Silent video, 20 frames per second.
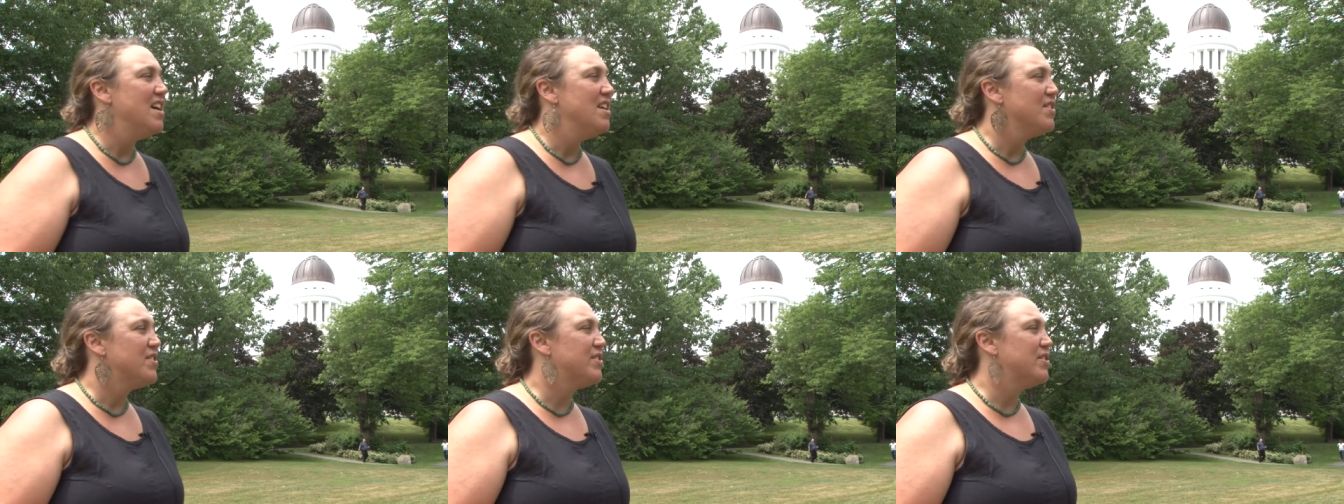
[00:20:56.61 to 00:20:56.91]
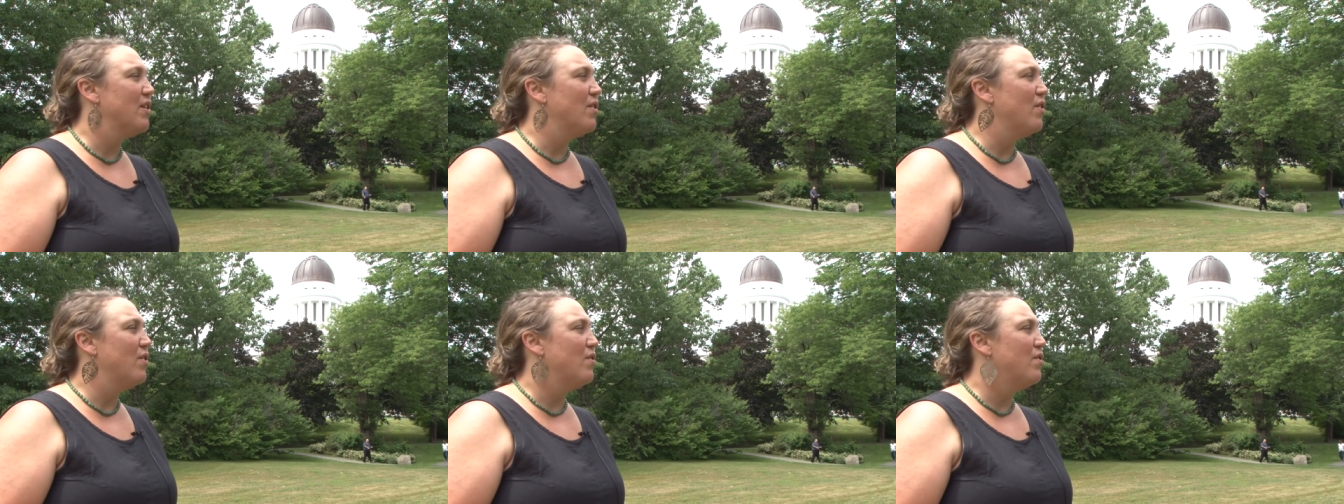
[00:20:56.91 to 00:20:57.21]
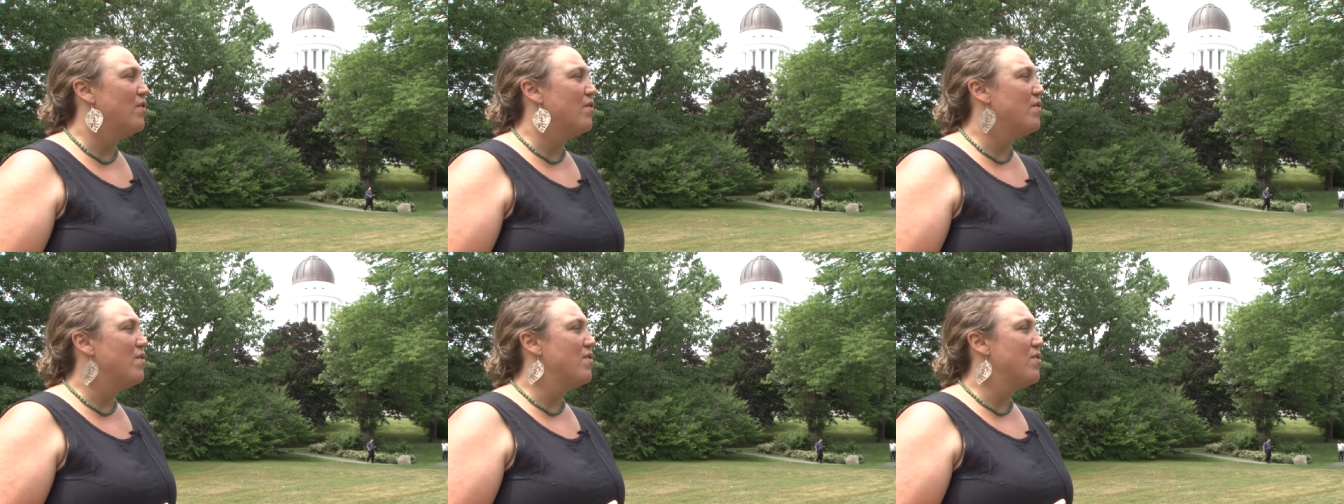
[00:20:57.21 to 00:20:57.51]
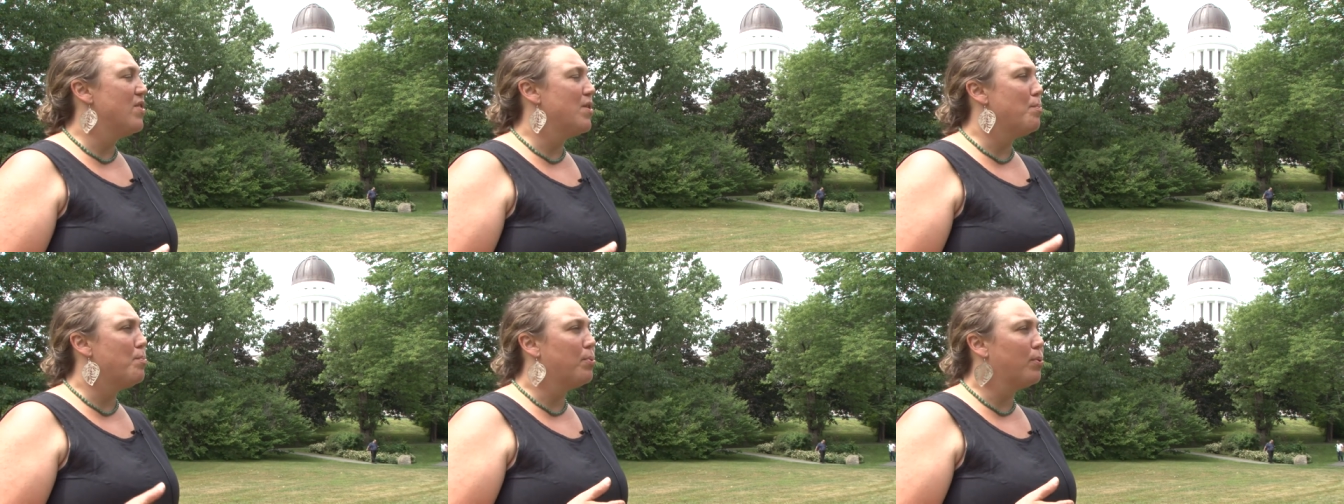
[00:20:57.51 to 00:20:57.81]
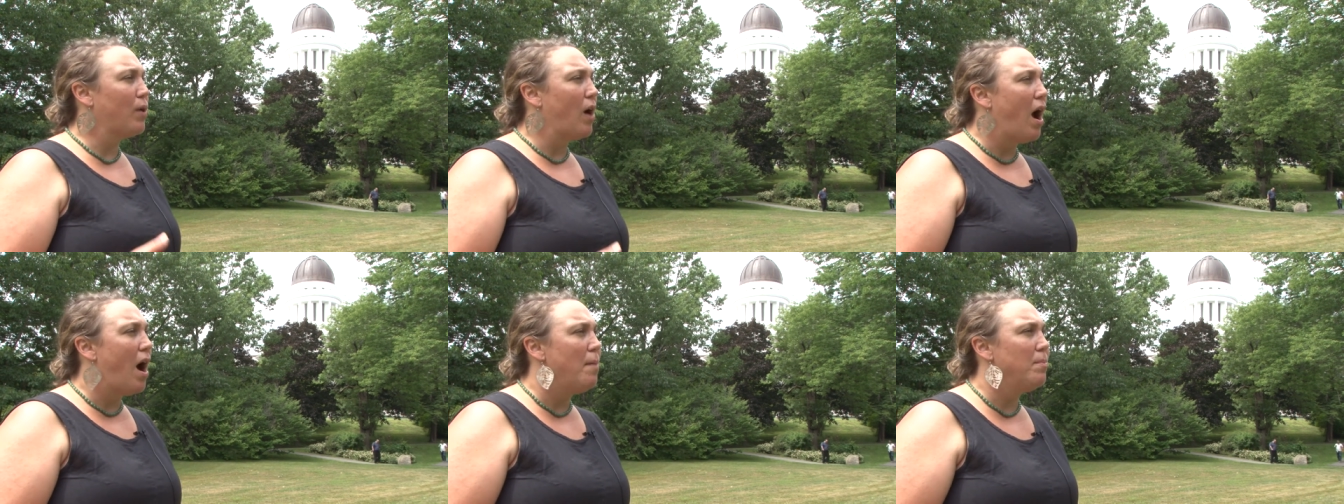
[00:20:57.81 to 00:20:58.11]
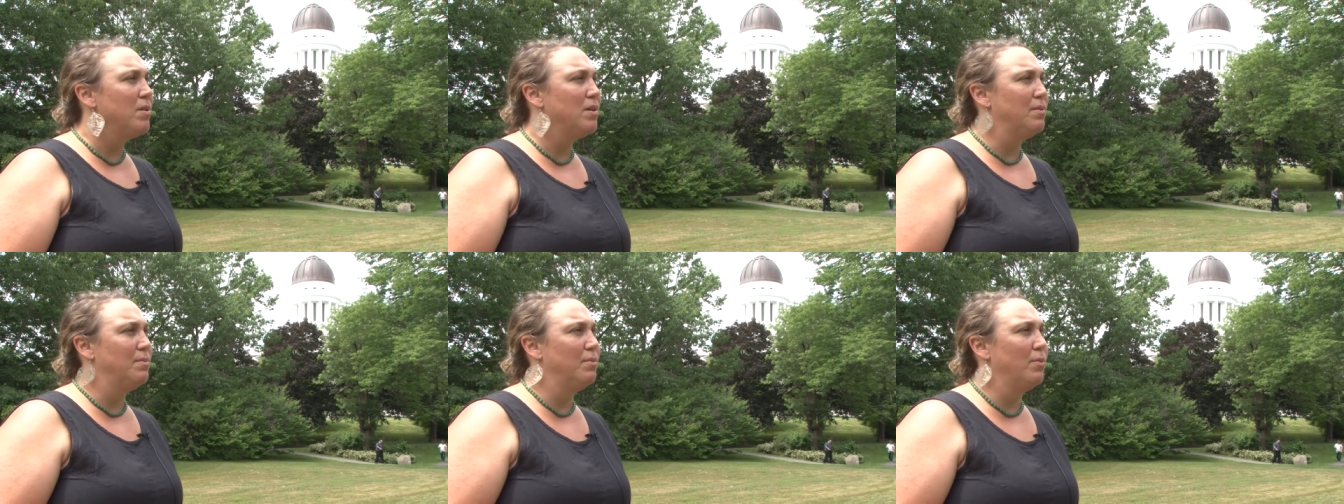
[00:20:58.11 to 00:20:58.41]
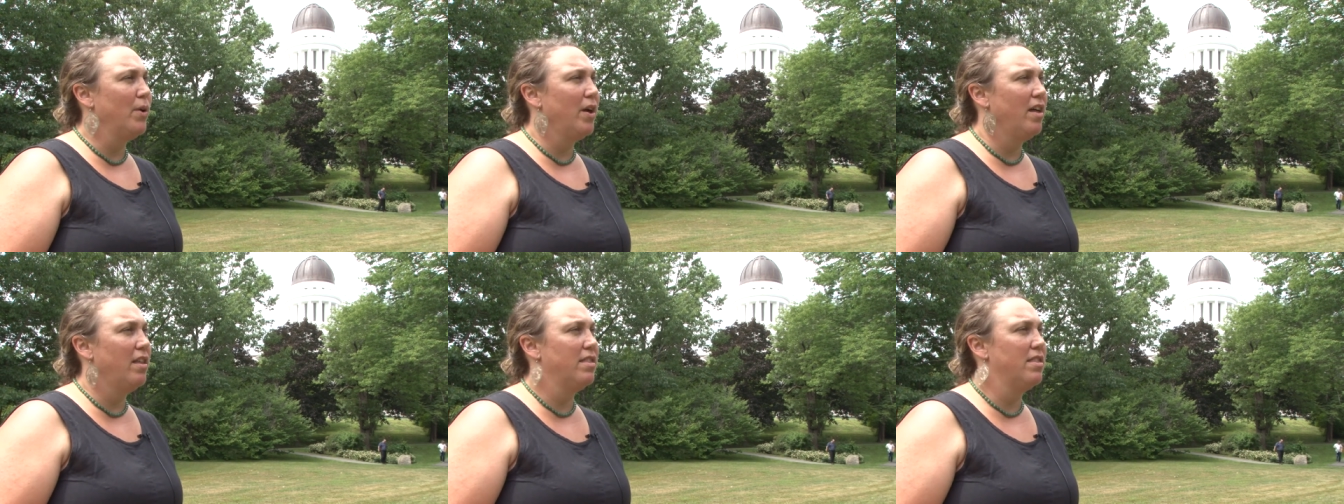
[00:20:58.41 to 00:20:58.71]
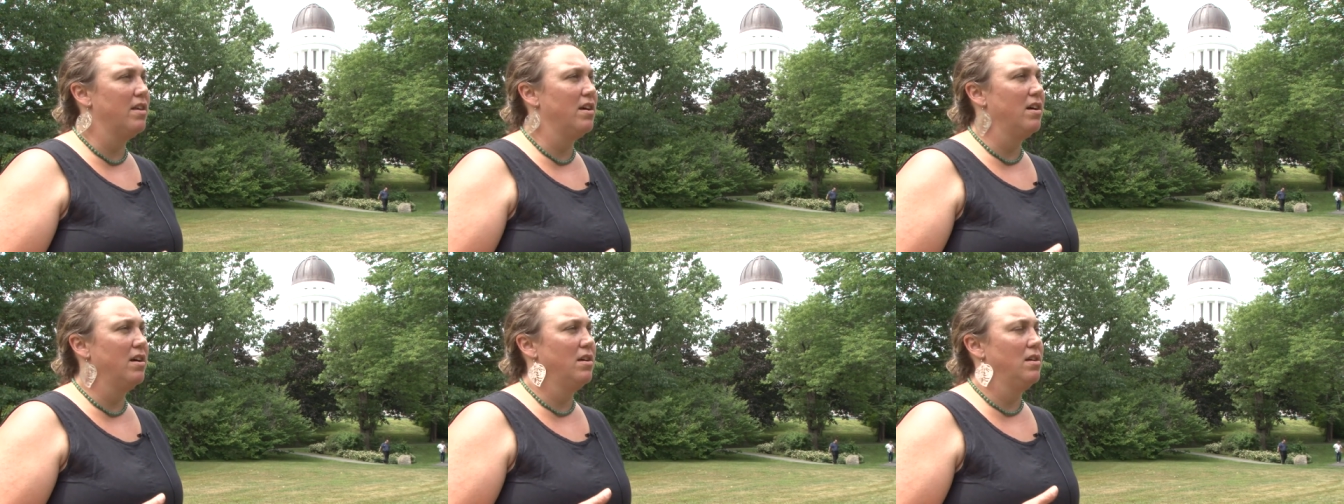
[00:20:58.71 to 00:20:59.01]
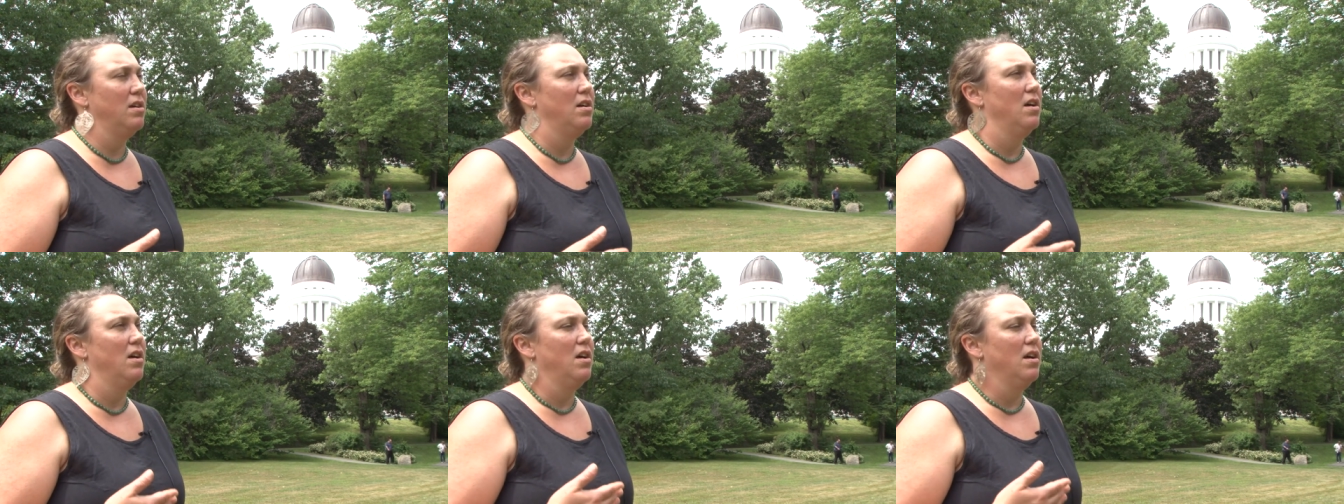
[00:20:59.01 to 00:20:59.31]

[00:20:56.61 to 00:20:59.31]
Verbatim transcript: So the problem with the,